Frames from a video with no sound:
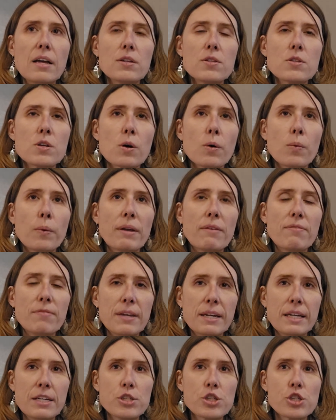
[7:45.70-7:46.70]
So we
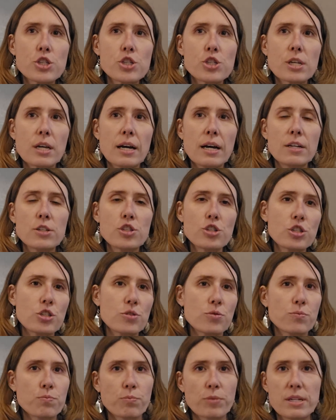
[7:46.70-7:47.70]
finished
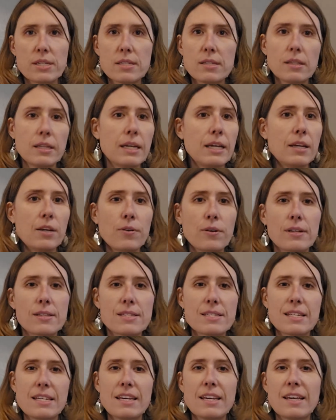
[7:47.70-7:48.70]
just recently, you can
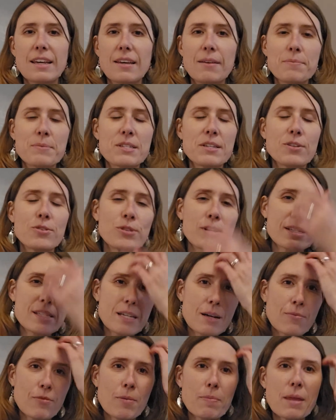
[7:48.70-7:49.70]
see, still dressed
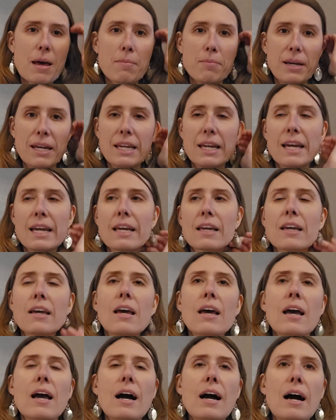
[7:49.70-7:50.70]
up from that meeting.
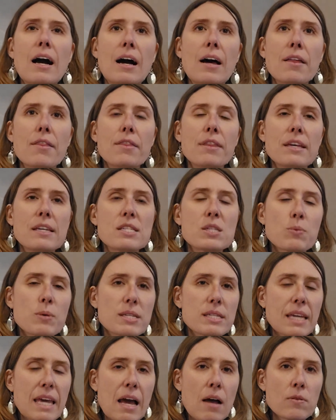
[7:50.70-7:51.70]
The
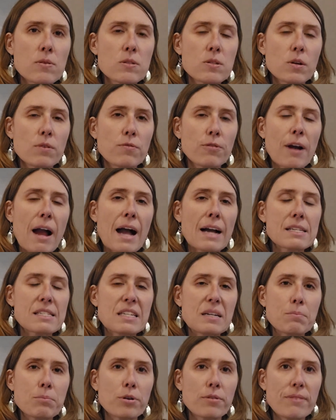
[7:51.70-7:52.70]
Swiss Council for
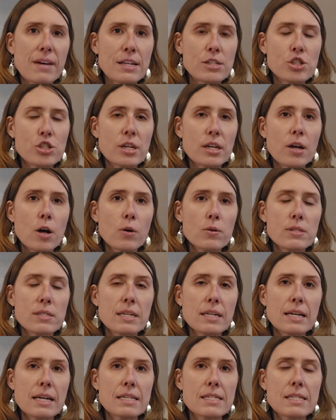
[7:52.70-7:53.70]
Accident Prevention
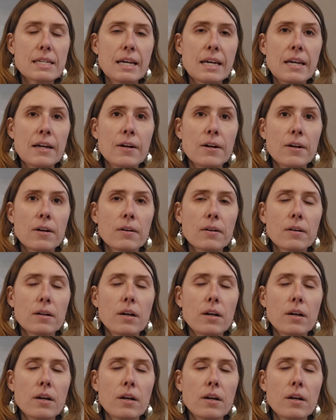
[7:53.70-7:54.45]
hosted us here